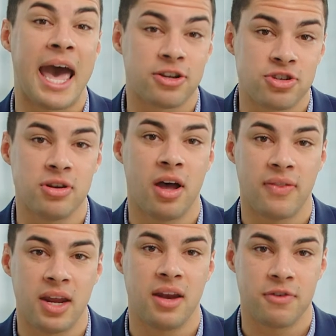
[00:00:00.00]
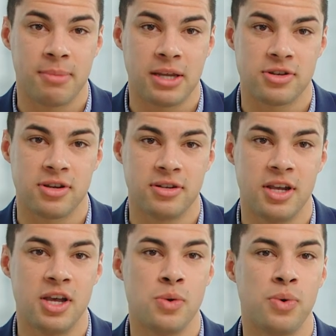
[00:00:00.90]
action on that information
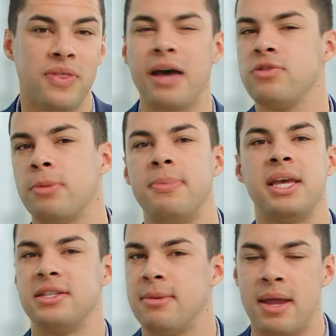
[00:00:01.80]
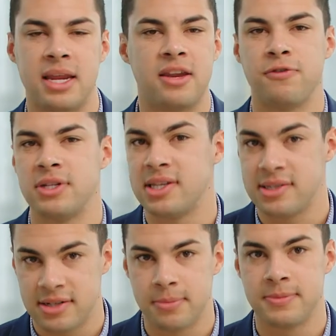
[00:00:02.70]
without jumping into many different
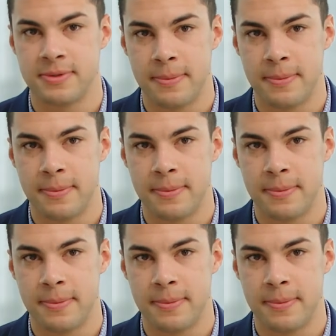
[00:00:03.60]
systems.